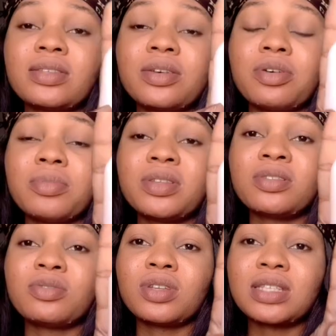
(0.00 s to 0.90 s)
My serum,
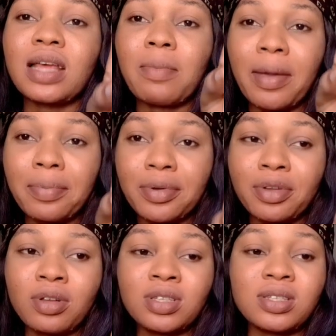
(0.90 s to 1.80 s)
this is not my
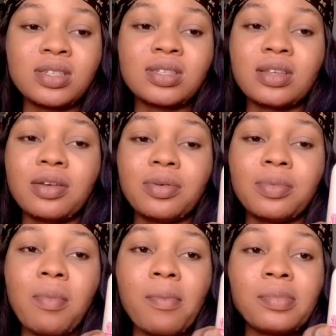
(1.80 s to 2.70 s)
product, this is a
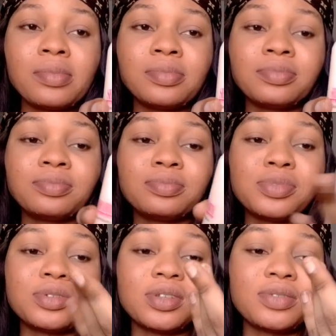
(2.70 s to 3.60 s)

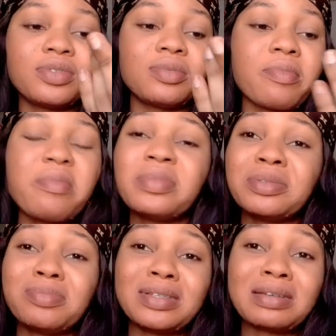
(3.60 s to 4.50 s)
products from
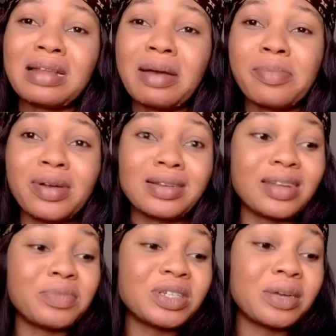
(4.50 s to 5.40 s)
a particular brand
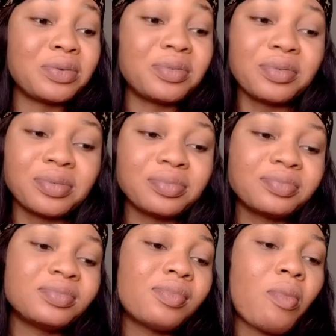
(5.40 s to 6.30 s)
which I don't know,
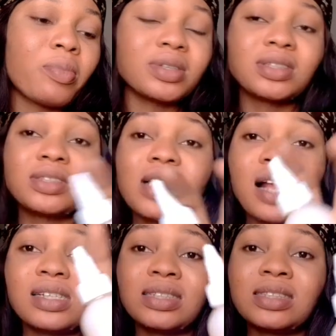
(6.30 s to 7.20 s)
but
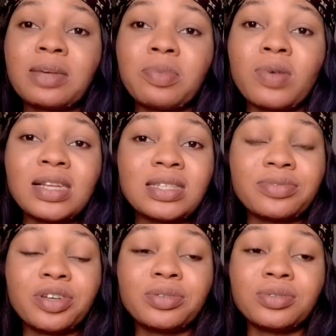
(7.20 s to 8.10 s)
this Sepi White
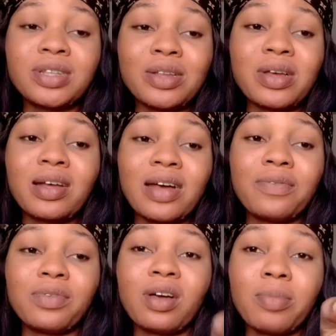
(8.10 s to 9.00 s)
is very good. And now
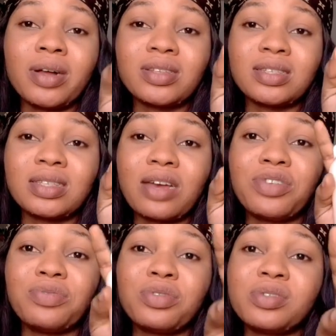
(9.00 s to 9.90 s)
I've talked about this,
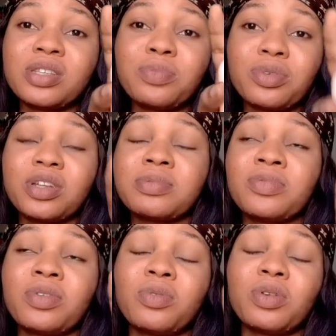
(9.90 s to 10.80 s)
I've reviewed this product
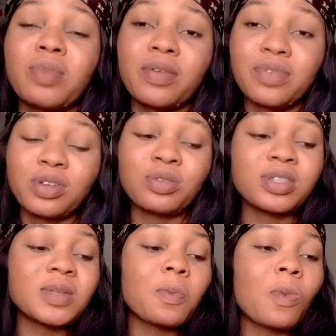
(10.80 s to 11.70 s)
before in one of my
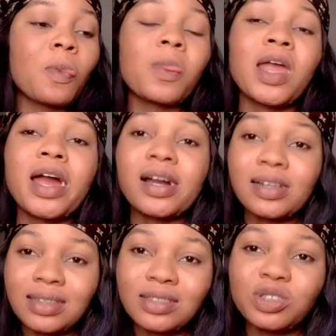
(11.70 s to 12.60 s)
videos,
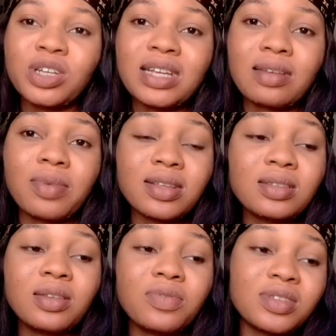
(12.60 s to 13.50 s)
and you guys have
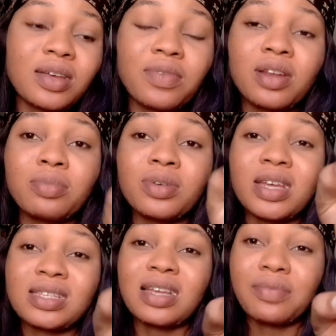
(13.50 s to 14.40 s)
asked me if it's available.
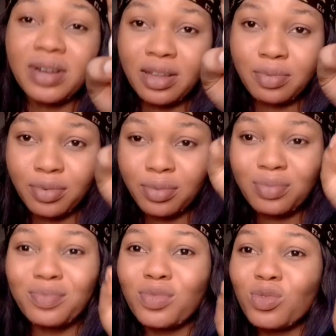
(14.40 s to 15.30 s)
Yes, it's available.
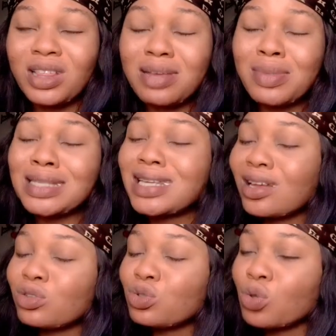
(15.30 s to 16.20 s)

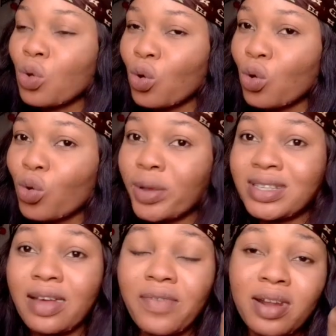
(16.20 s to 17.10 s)
Limited stock
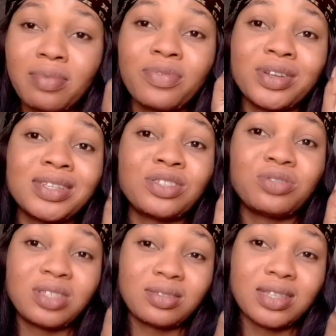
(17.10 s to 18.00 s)
is available for this
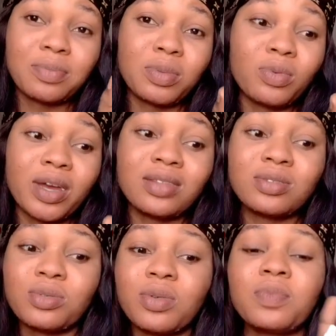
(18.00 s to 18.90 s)
Sepi White,
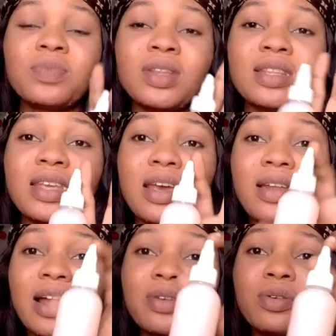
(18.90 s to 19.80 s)
so the
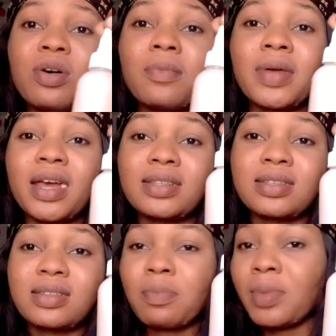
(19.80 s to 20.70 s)
earlier you come get
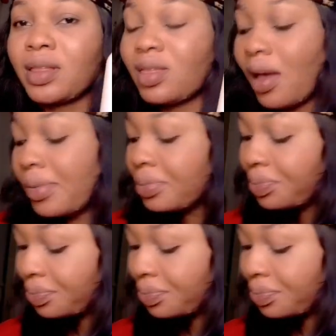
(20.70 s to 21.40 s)
it, the better.